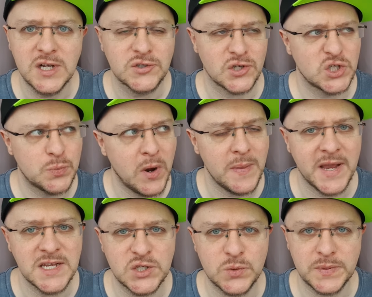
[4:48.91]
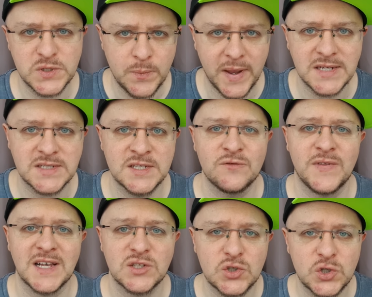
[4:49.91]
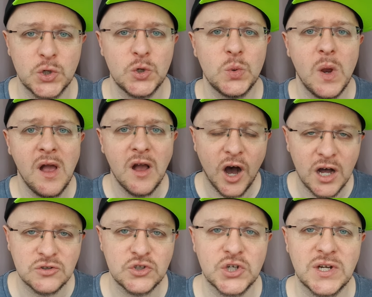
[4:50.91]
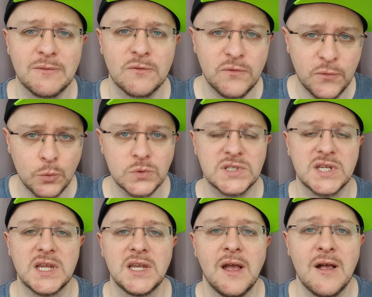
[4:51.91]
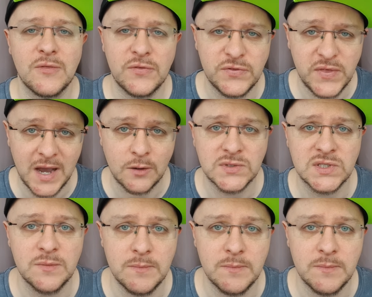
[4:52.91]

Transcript: So to put that into perspective, that's 240,000